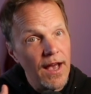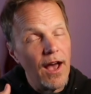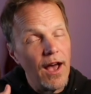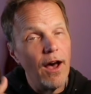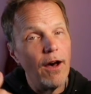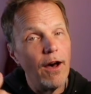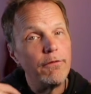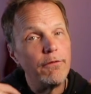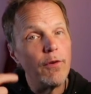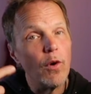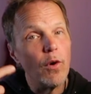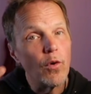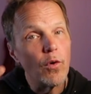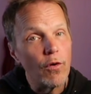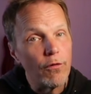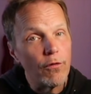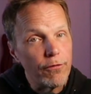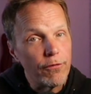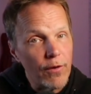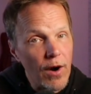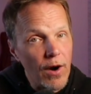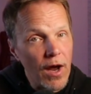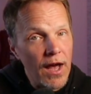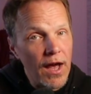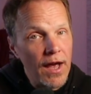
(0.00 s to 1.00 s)
a vocal
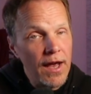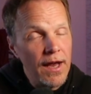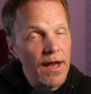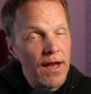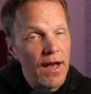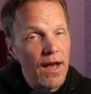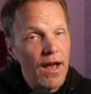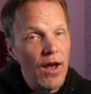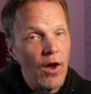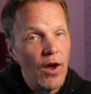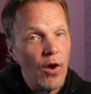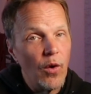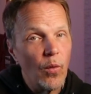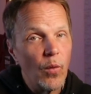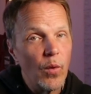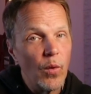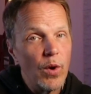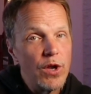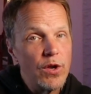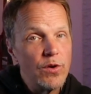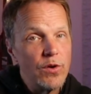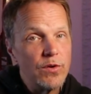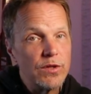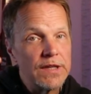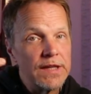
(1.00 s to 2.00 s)
fry. We're
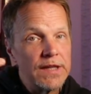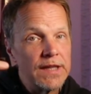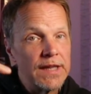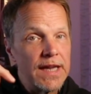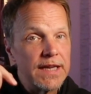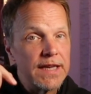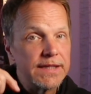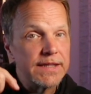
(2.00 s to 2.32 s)
using less